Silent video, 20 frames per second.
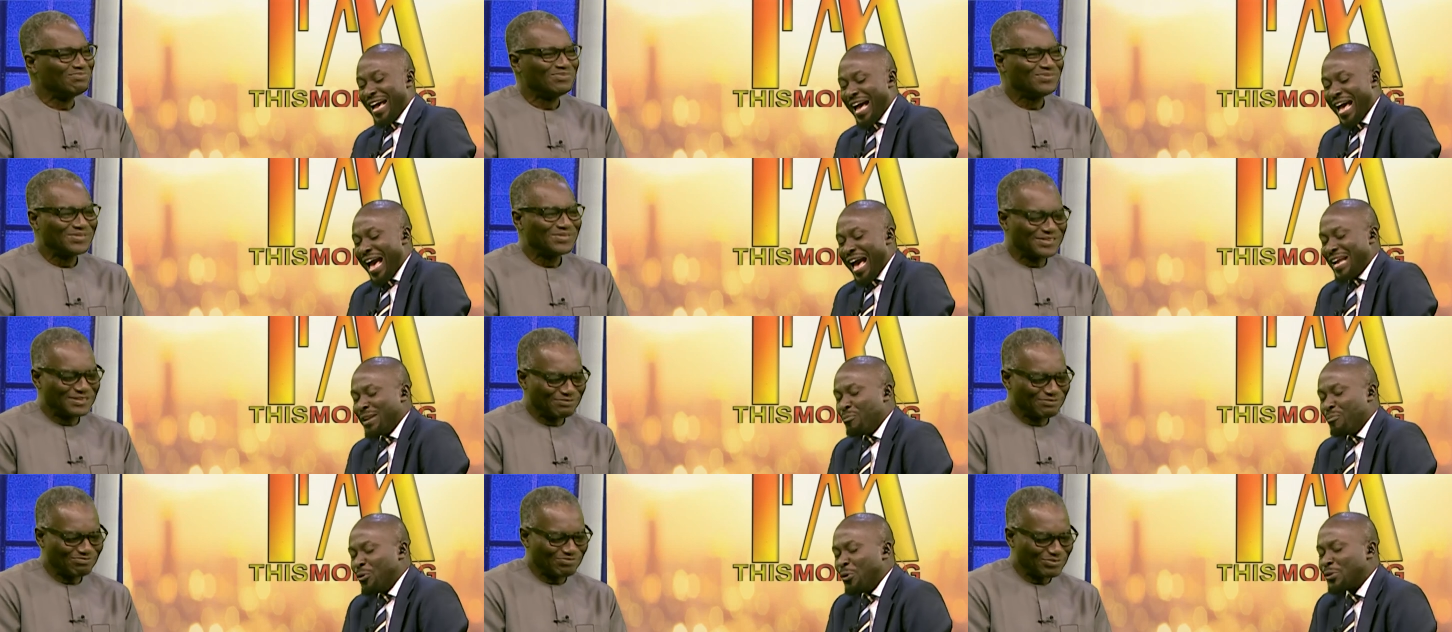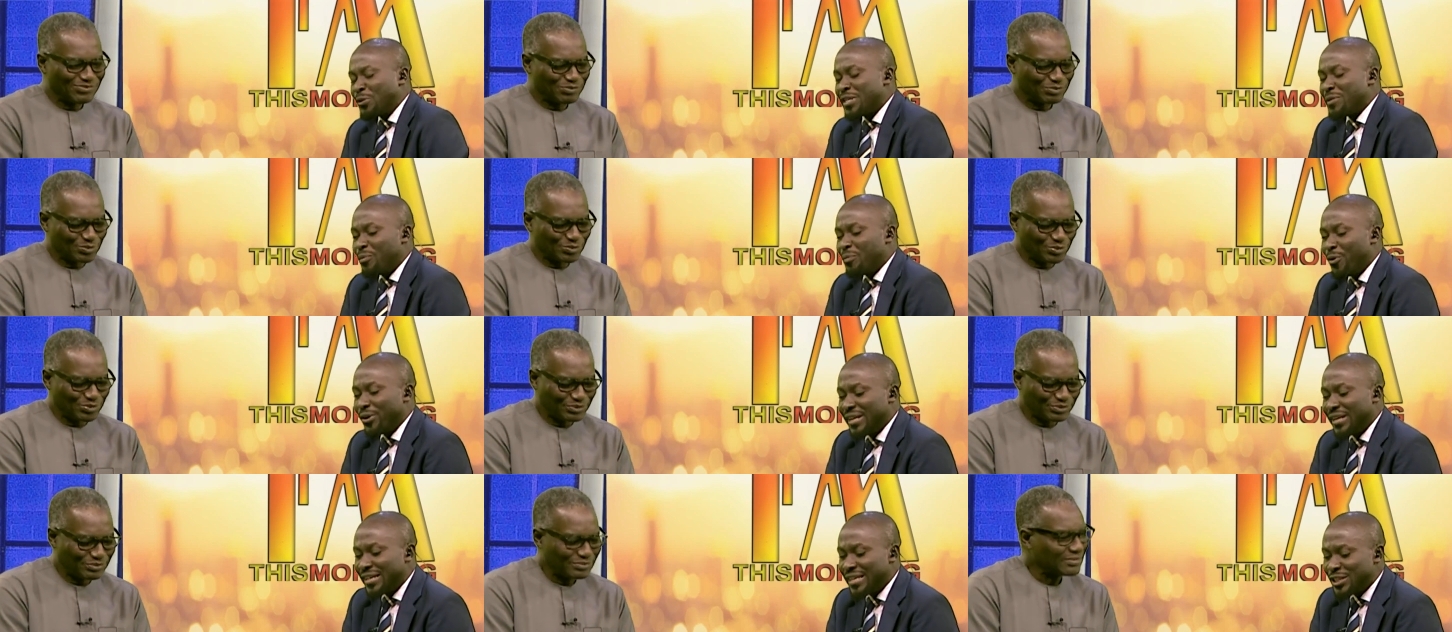Speaker 1: And most
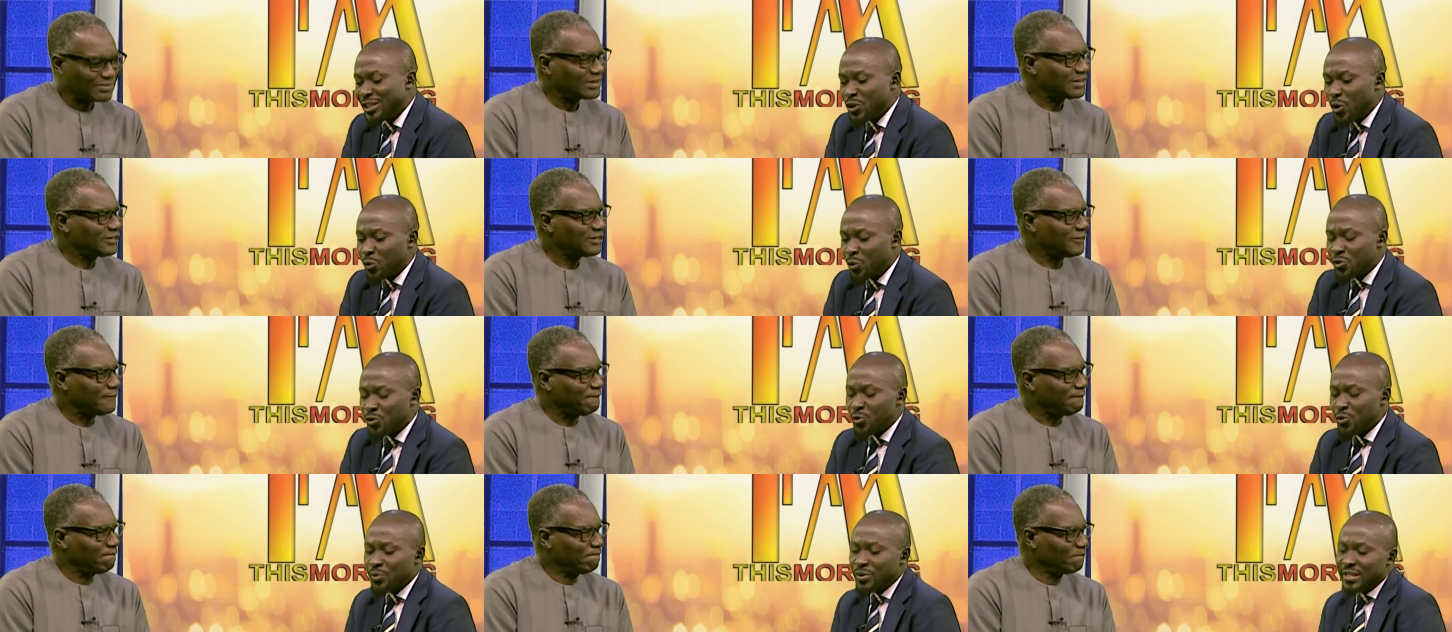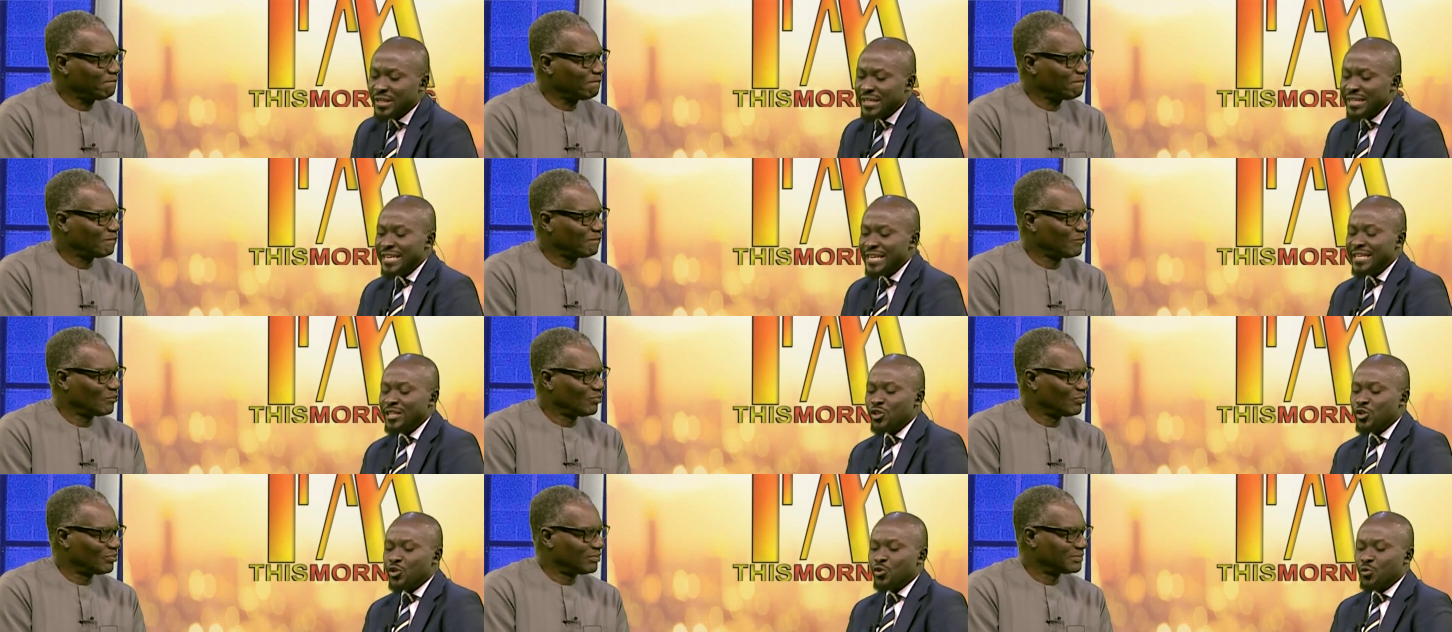importantly, is also the
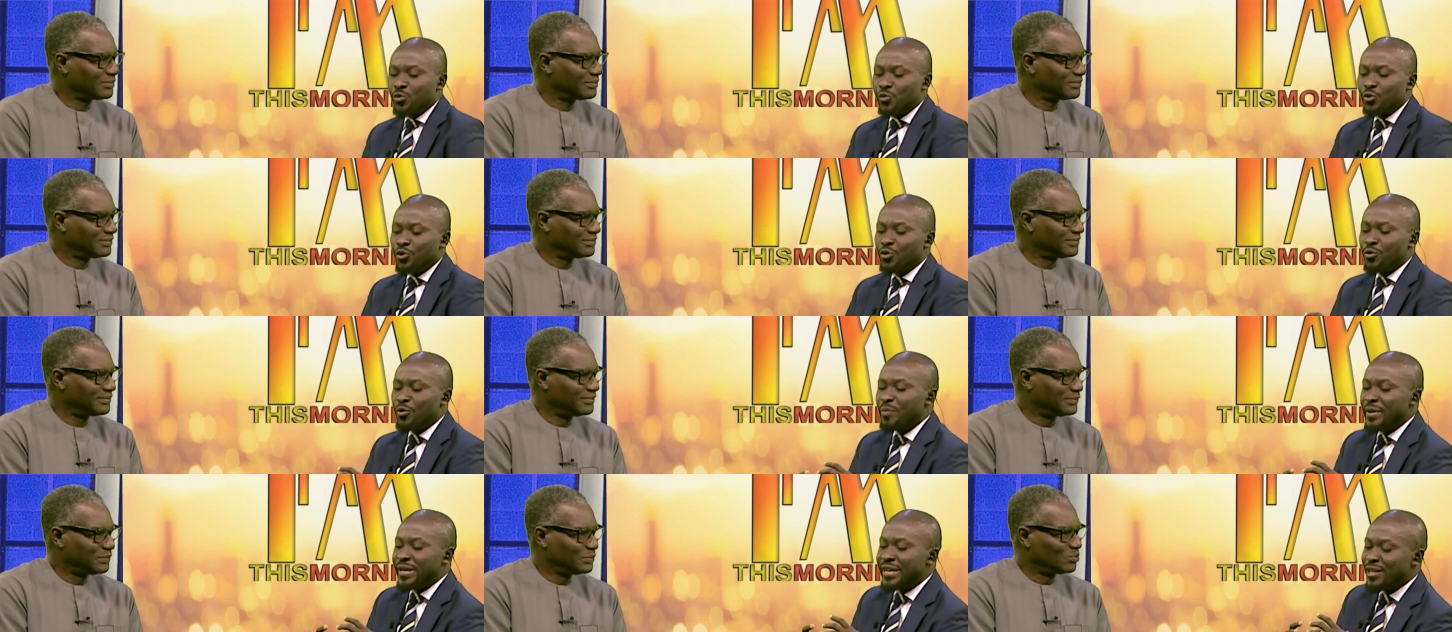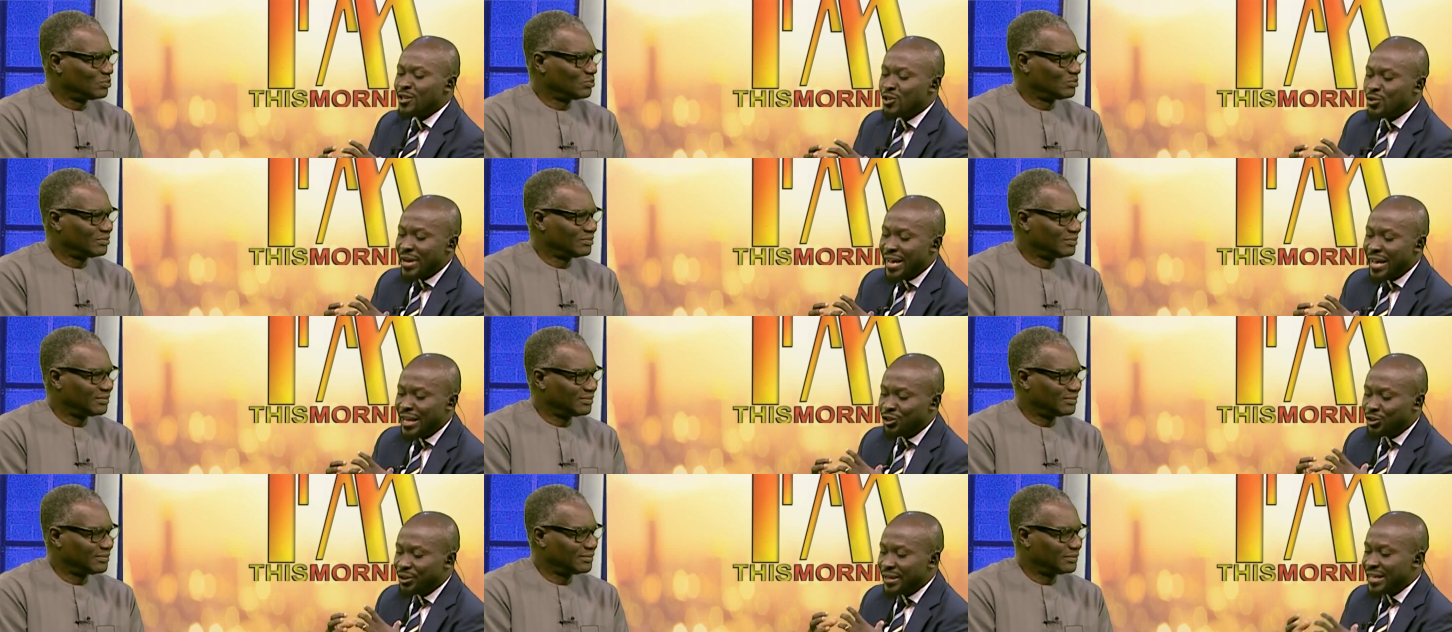need to, you know, begin to
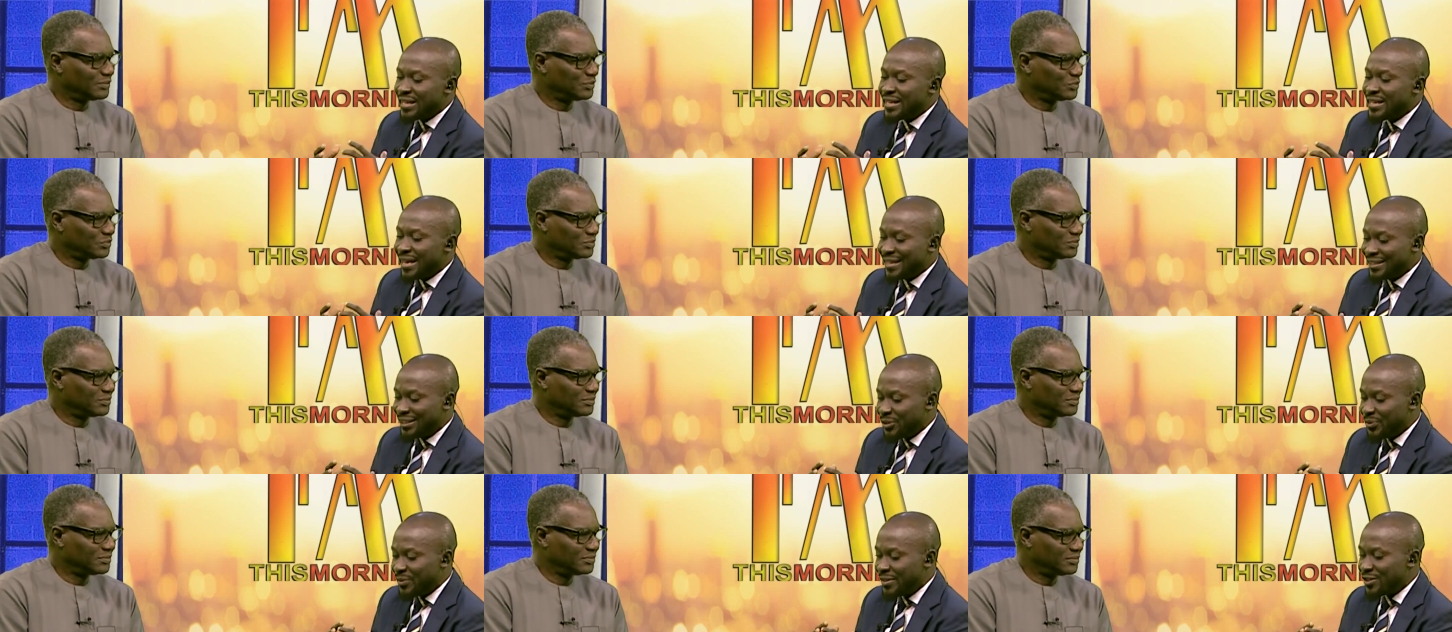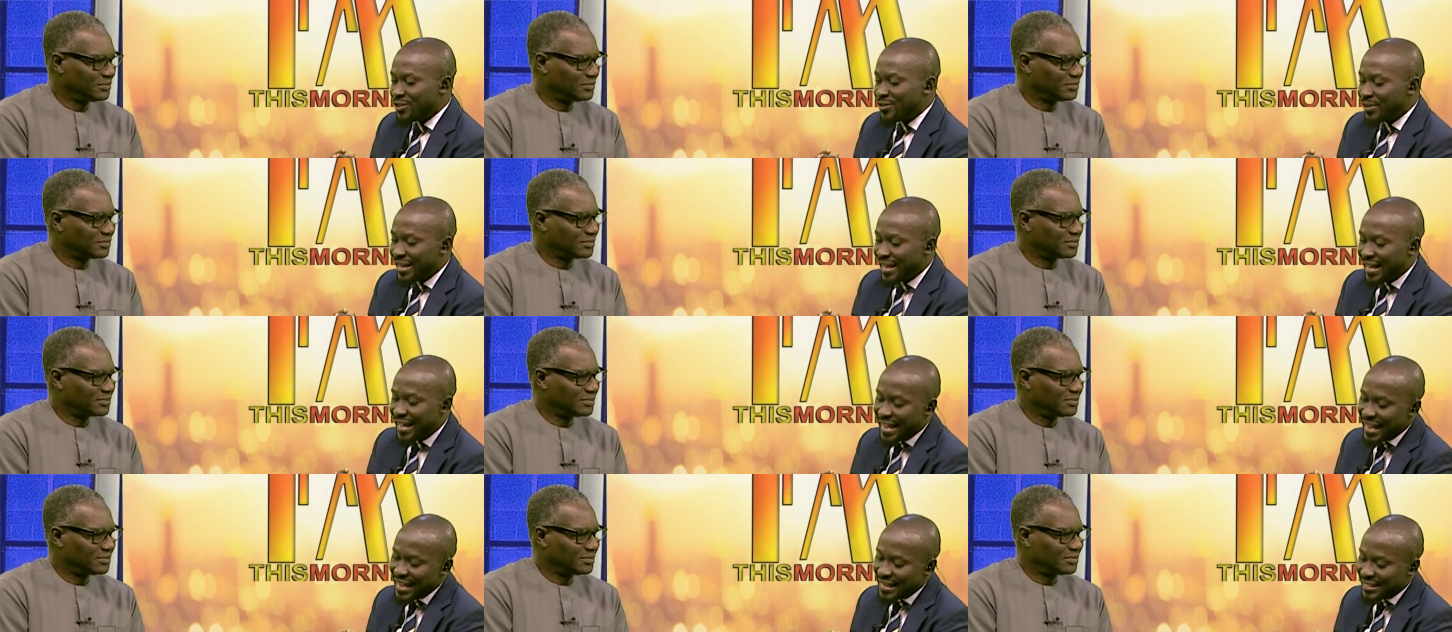educate Nigerians to
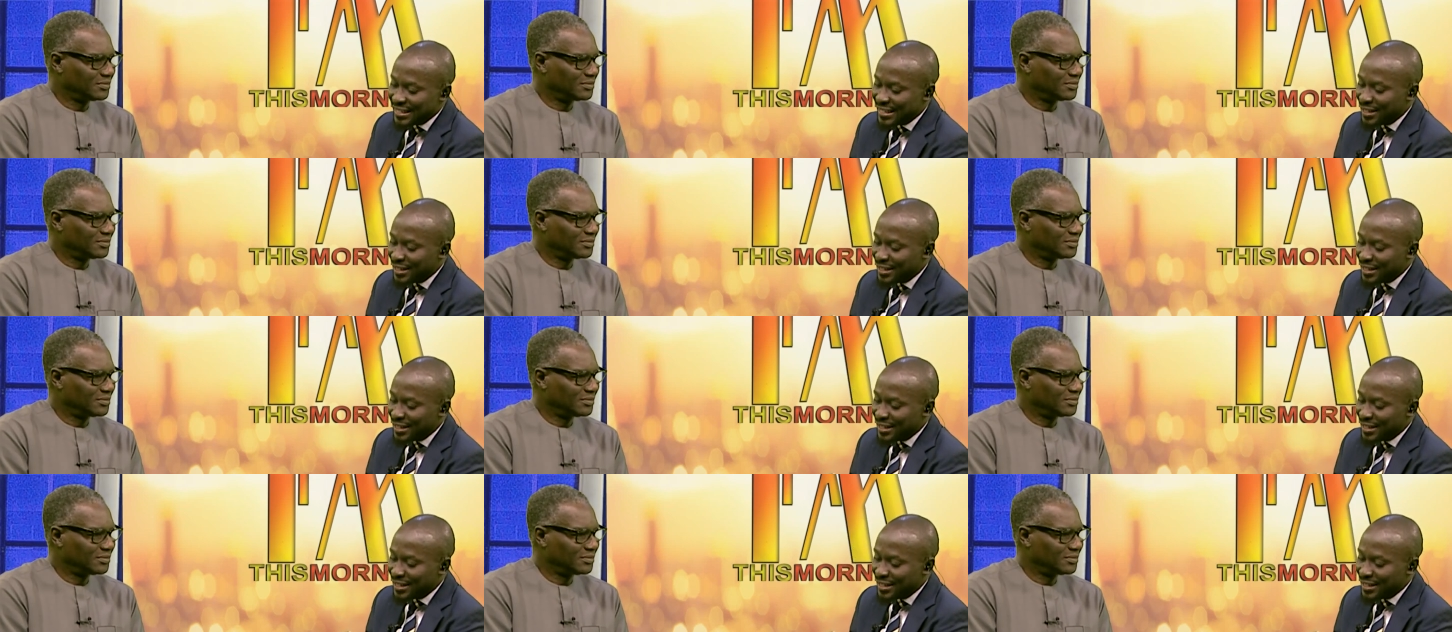get